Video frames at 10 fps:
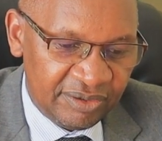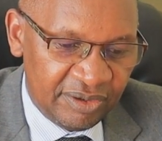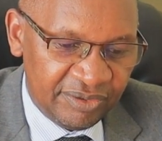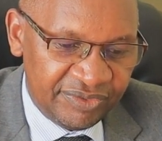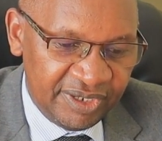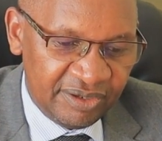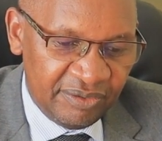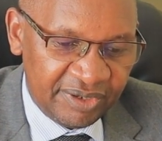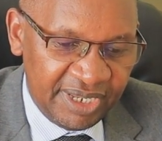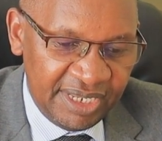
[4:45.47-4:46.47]
clothing,
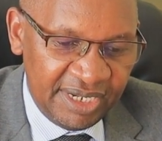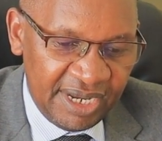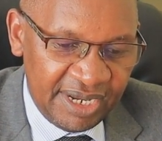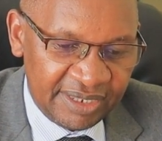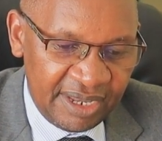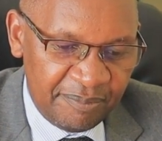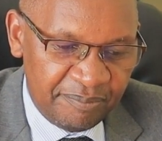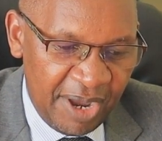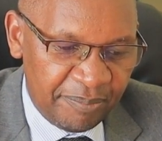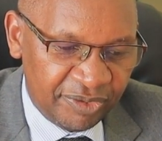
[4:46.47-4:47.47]
or any other
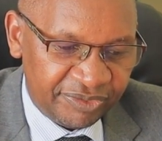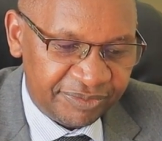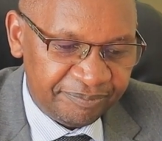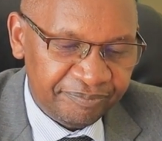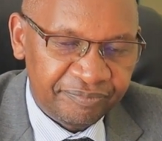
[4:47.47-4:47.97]
purpose.